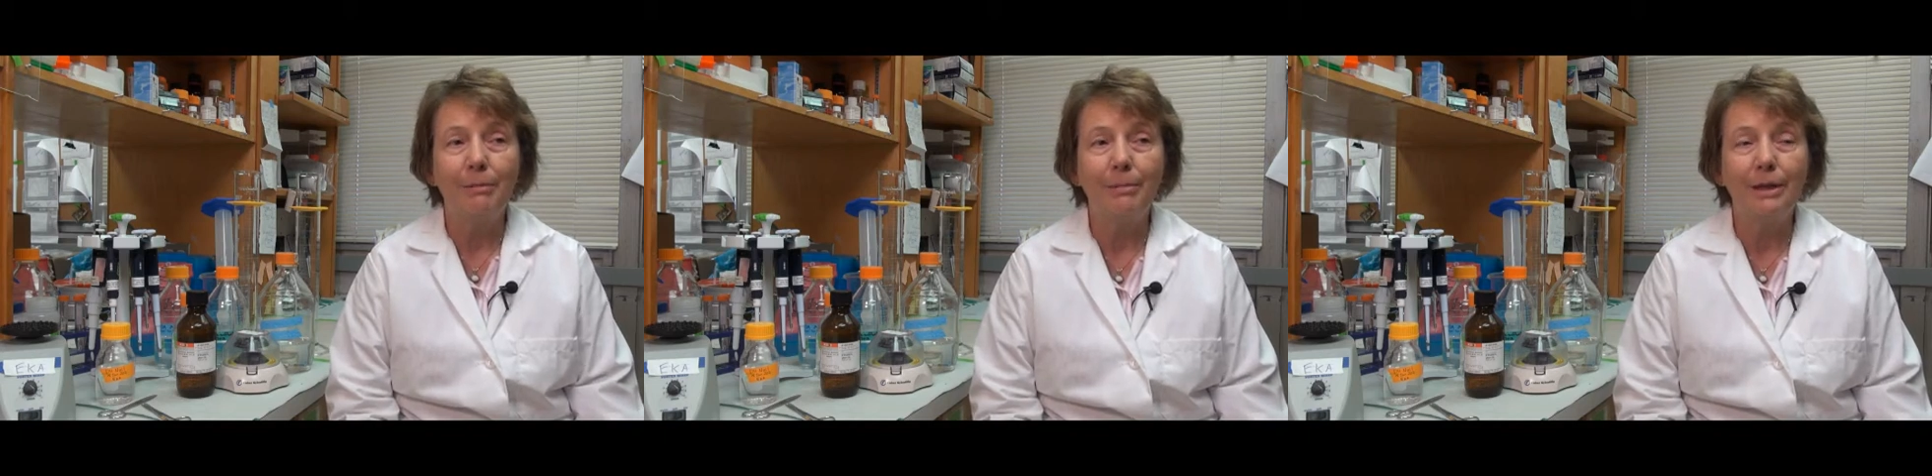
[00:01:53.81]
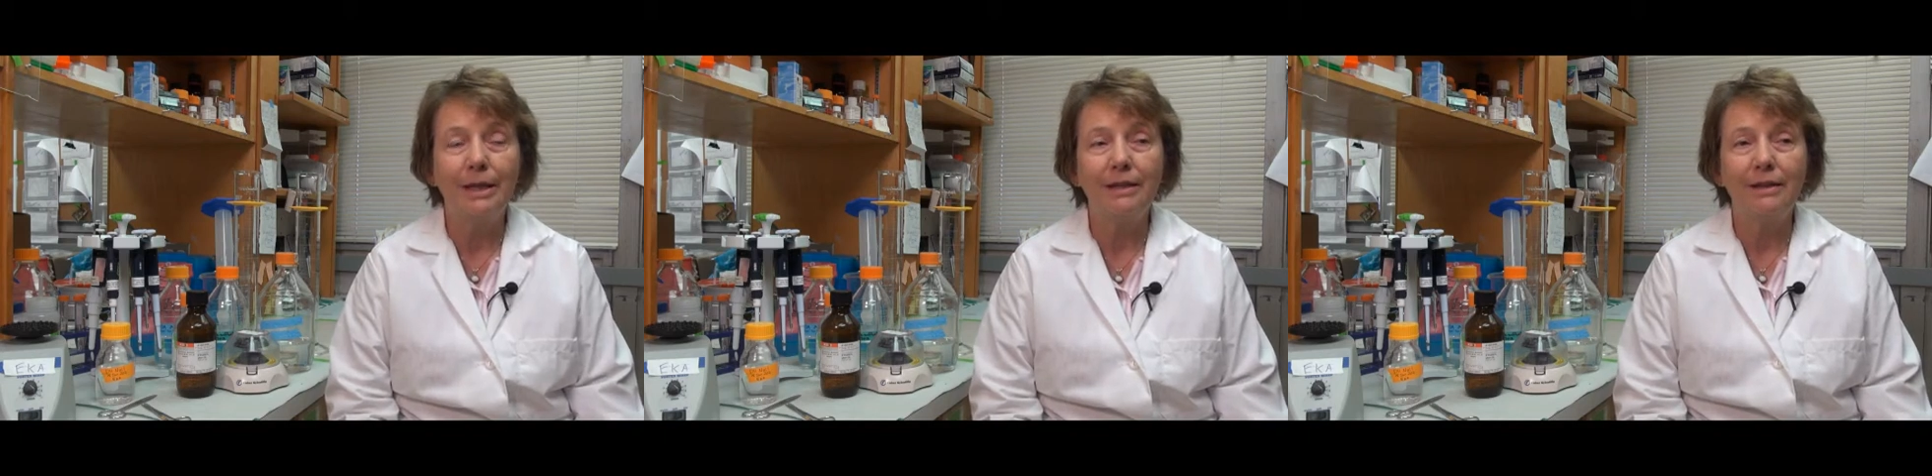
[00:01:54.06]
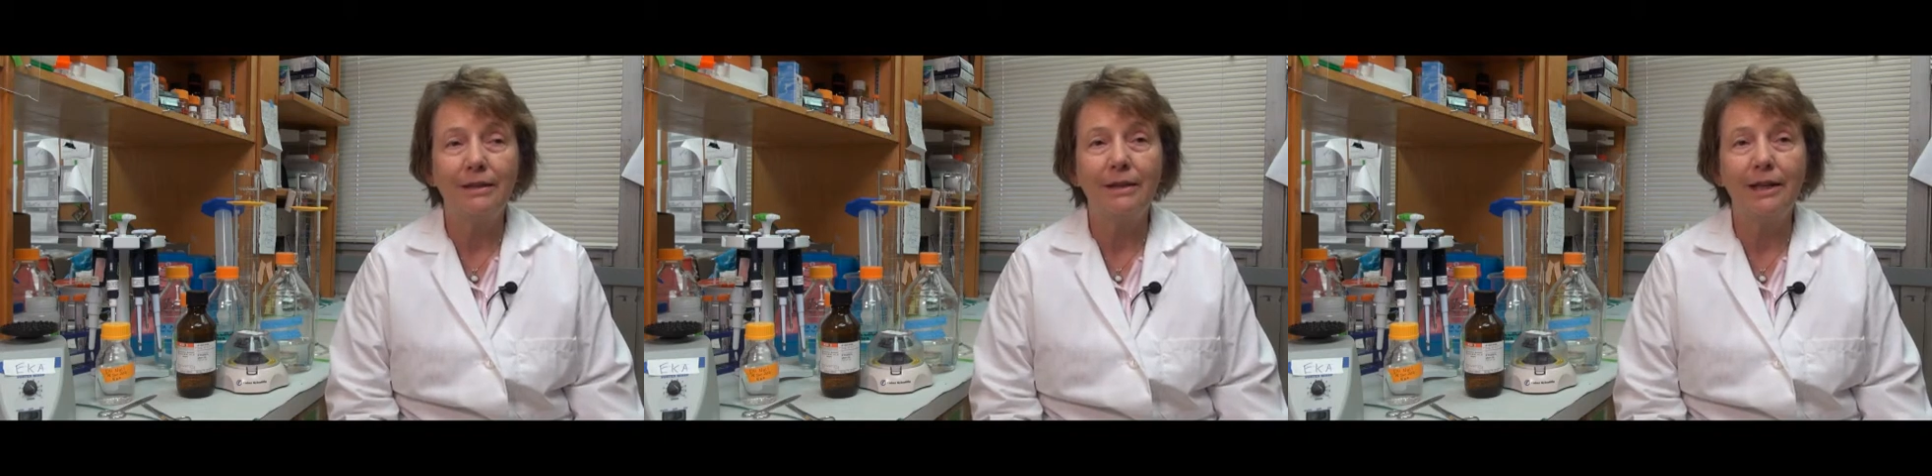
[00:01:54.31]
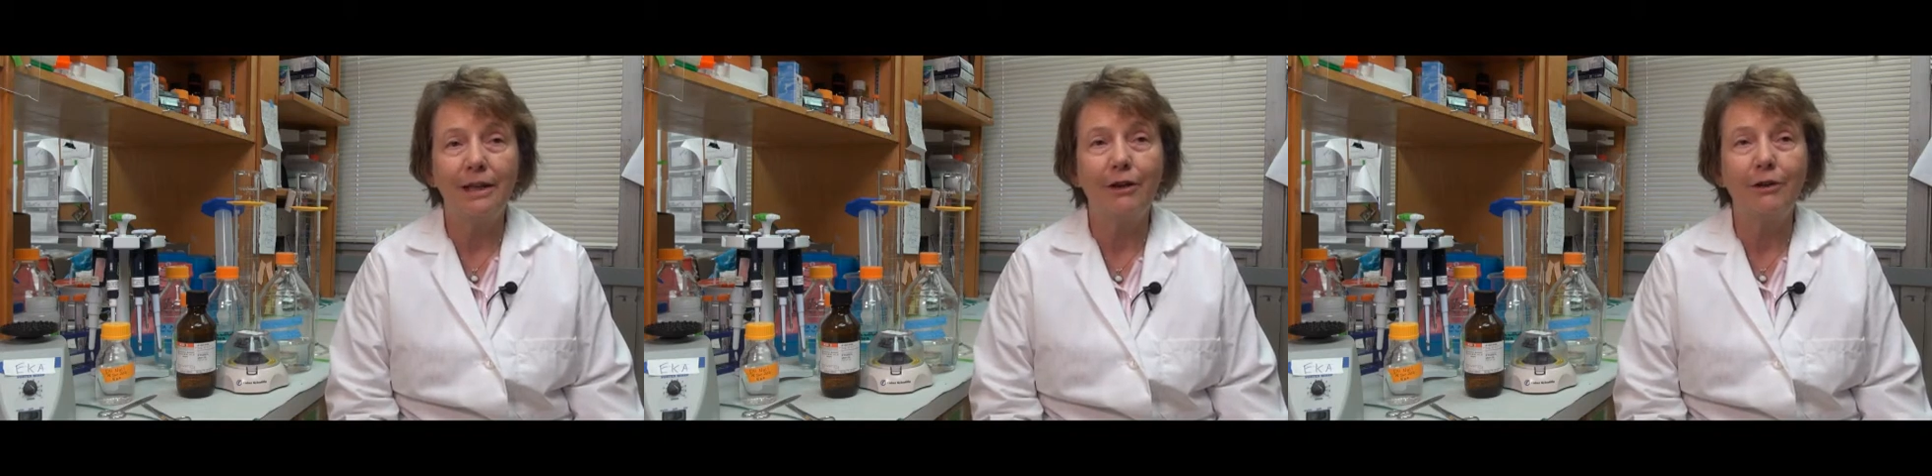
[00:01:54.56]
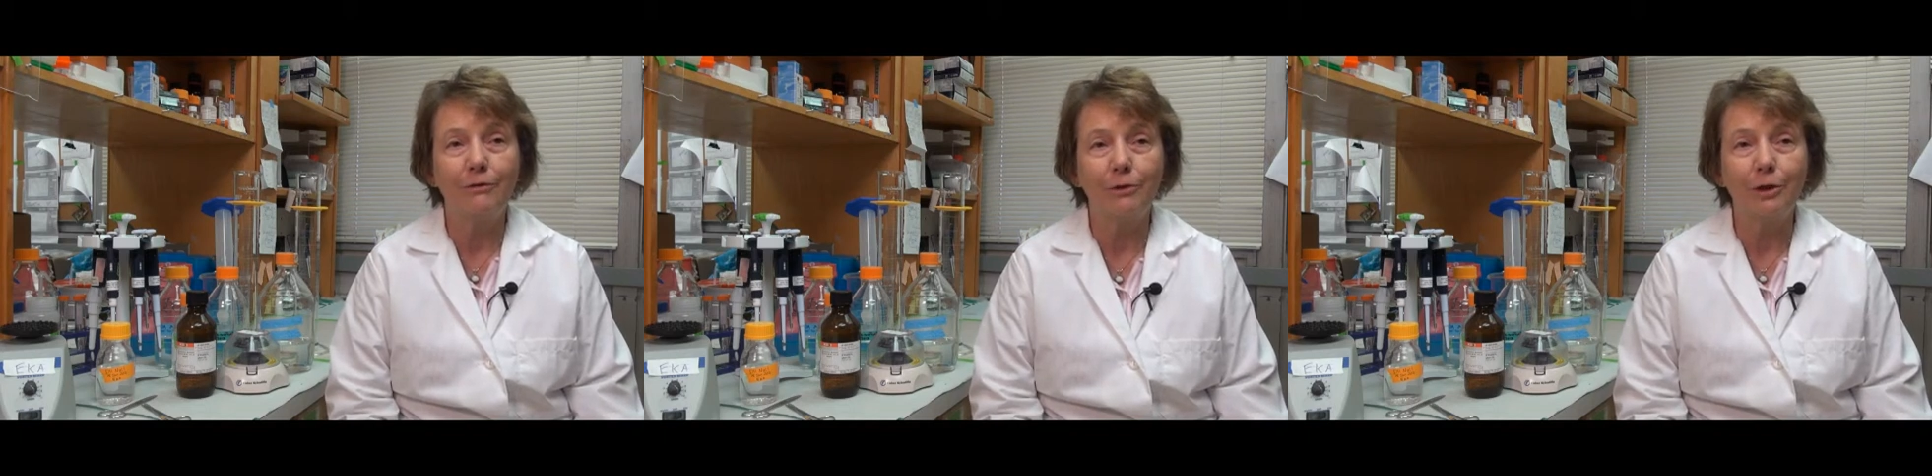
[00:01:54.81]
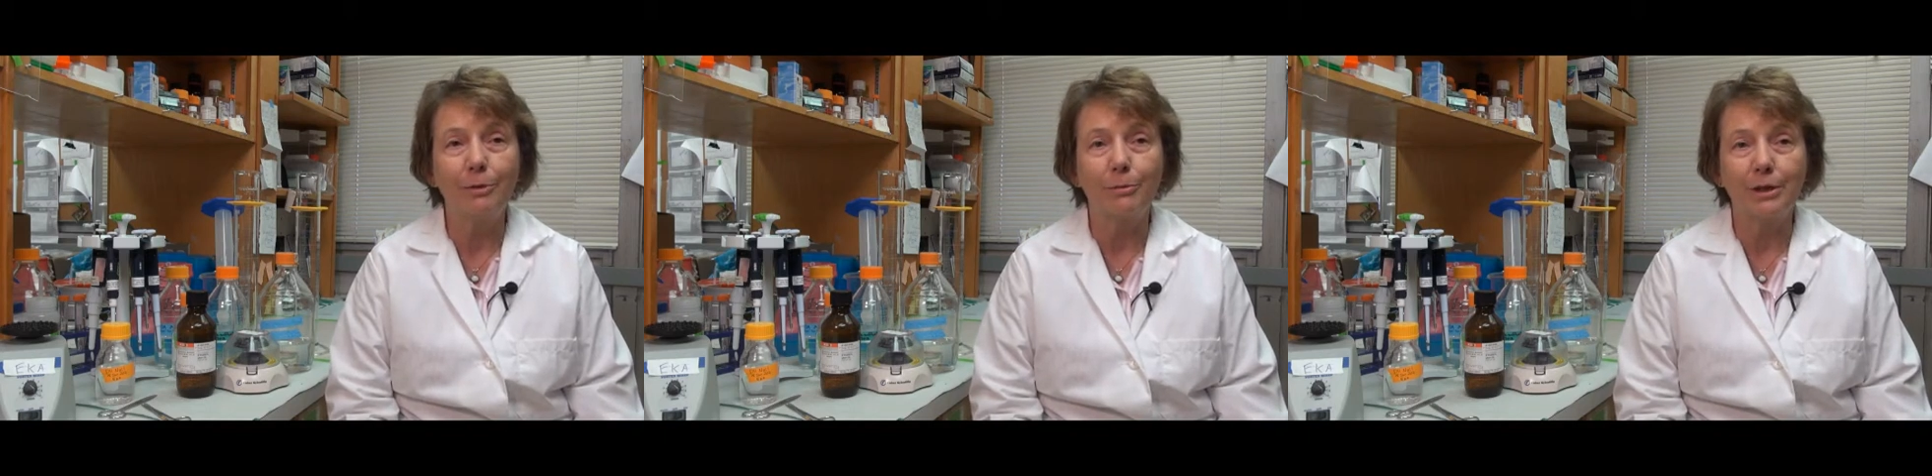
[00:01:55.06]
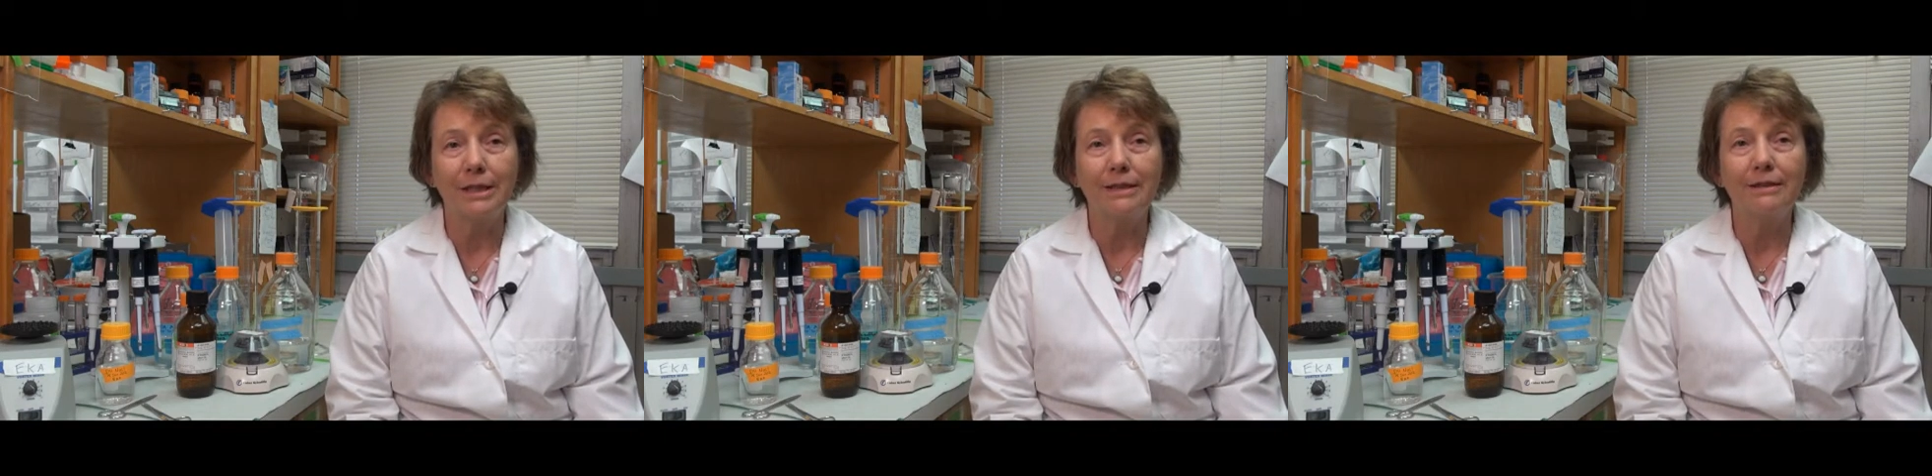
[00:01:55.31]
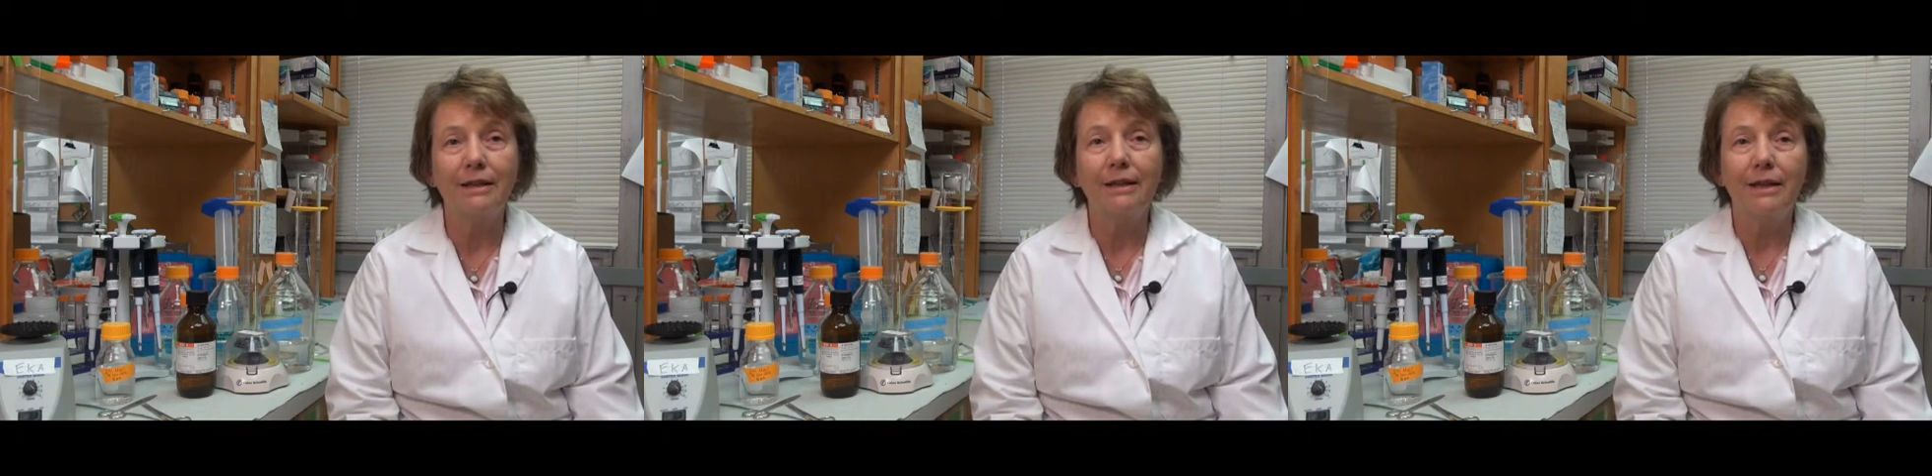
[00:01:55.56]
but they are vertebrates,